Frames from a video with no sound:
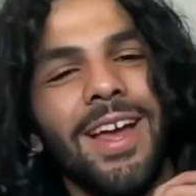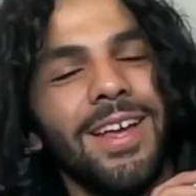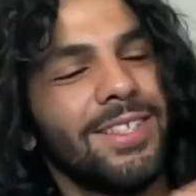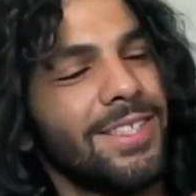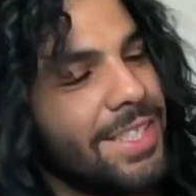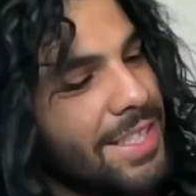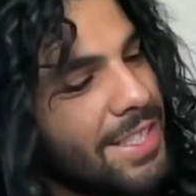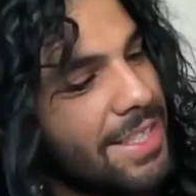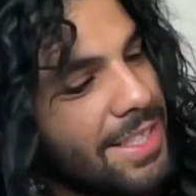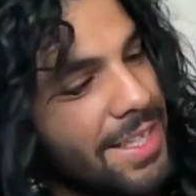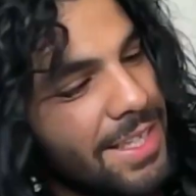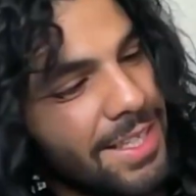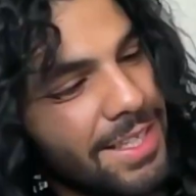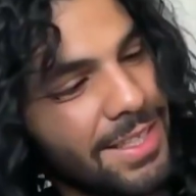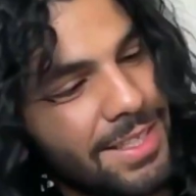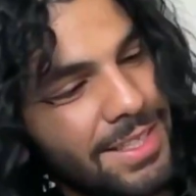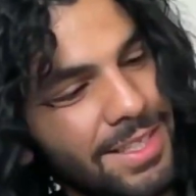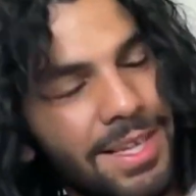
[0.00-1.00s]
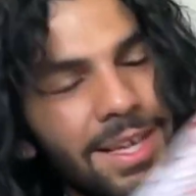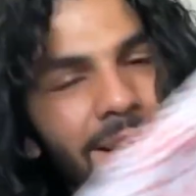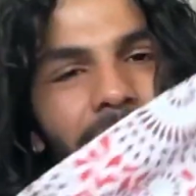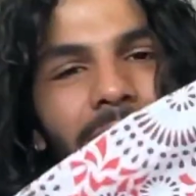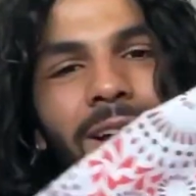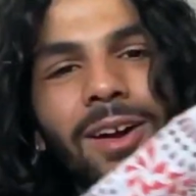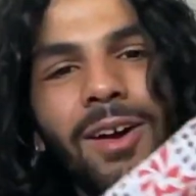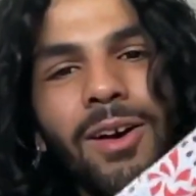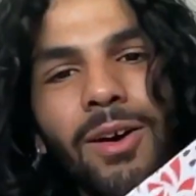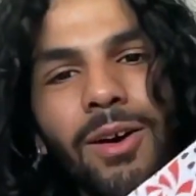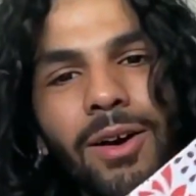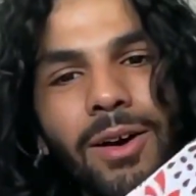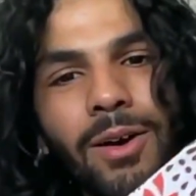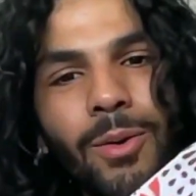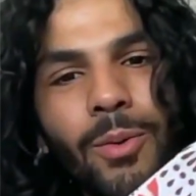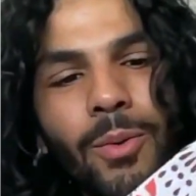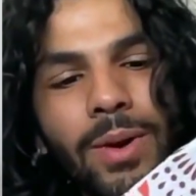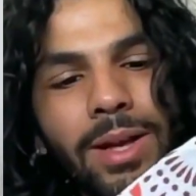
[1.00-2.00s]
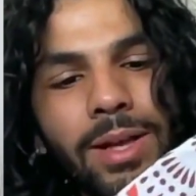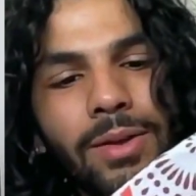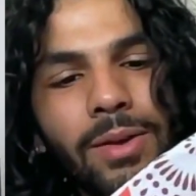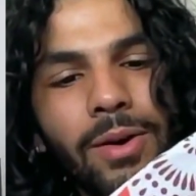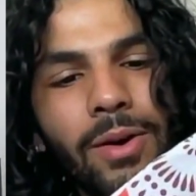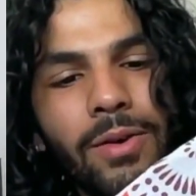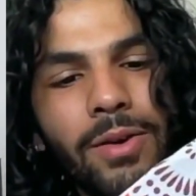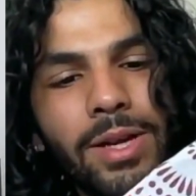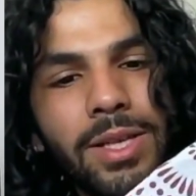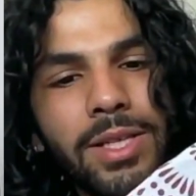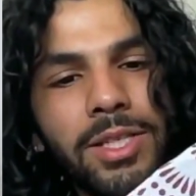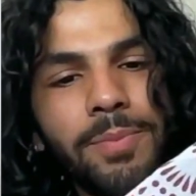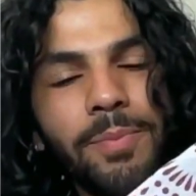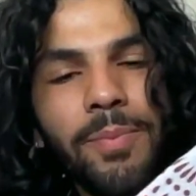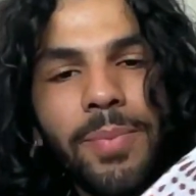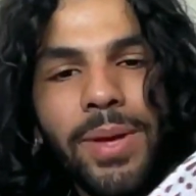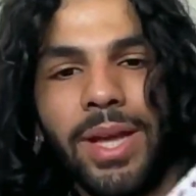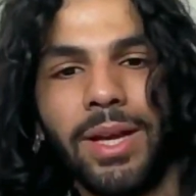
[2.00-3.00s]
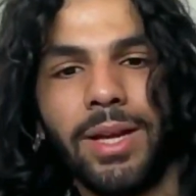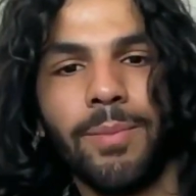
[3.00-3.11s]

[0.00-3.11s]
as you can see, it's a weird orange and pink